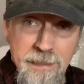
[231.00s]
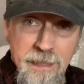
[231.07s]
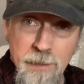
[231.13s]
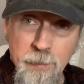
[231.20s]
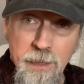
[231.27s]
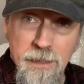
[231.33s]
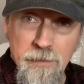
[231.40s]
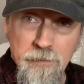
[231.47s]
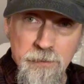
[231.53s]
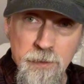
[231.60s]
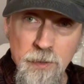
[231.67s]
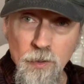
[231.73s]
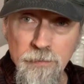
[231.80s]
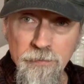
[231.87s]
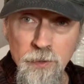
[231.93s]
enemy of
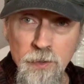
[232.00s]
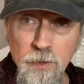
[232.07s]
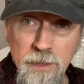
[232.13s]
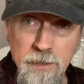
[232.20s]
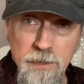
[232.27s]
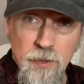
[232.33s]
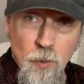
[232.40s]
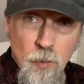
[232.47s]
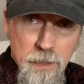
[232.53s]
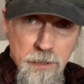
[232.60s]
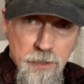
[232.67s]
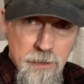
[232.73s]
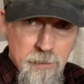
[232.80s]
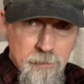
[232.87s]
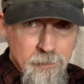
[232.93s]
your food in
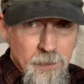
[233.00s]
storage,